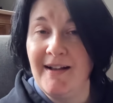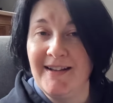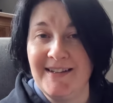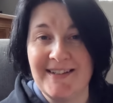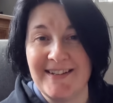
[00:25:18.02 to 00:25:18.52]

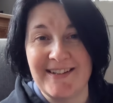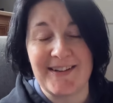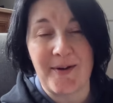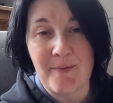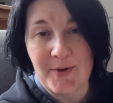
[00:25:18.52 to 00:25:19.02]
that.
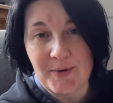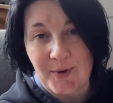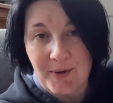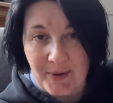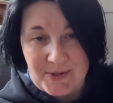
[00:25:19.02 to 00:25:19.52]
I'm on the
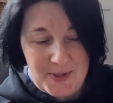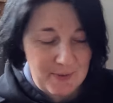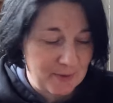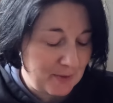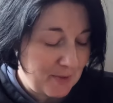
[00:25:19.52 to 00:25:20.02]
work WhatsApp
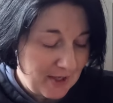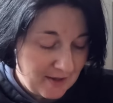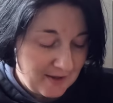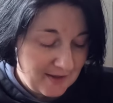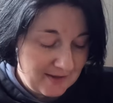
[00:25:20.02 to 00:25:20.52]
group.
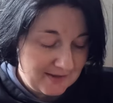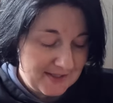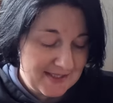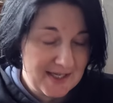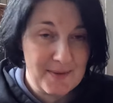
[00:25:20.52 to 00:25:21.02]

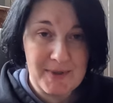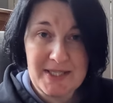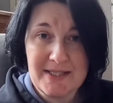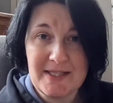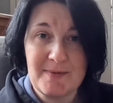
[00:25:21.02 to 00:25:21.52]
Is anyone
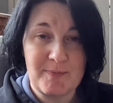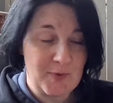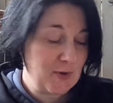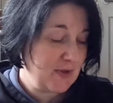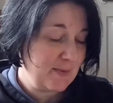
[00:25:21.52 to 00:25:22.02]
in this
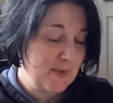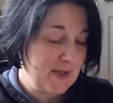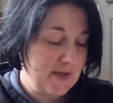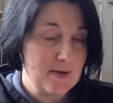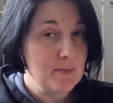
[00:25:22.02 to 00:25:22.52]
custom
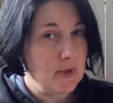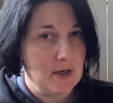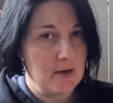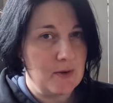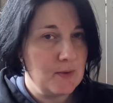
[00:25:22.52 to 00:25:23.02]
system?
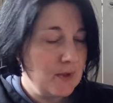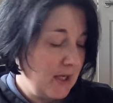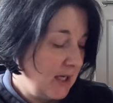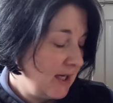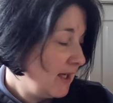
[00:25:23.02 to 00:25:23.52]
No.
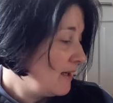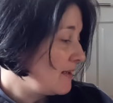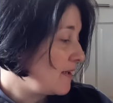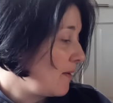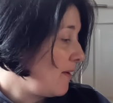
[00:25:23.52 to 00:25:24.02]

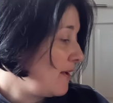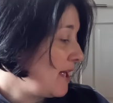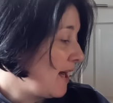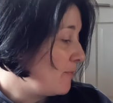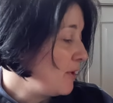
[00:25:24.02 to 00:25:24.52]
So
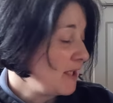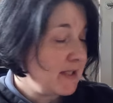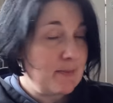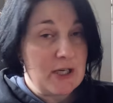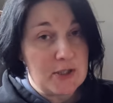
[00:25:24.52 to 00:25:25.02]
yeah, I've been asked
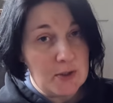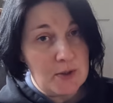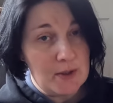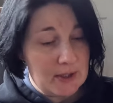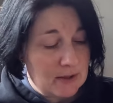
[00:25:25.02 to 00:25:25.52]
to make 2
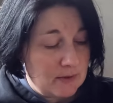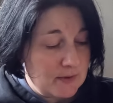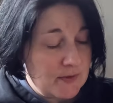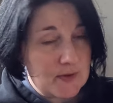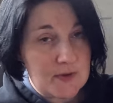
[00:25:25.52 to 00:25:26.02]

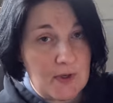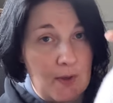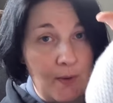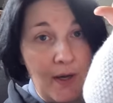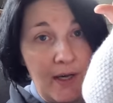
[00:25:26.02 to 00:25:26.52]
unicorns.
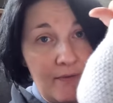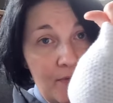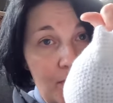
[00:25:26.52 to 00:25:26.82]
So I have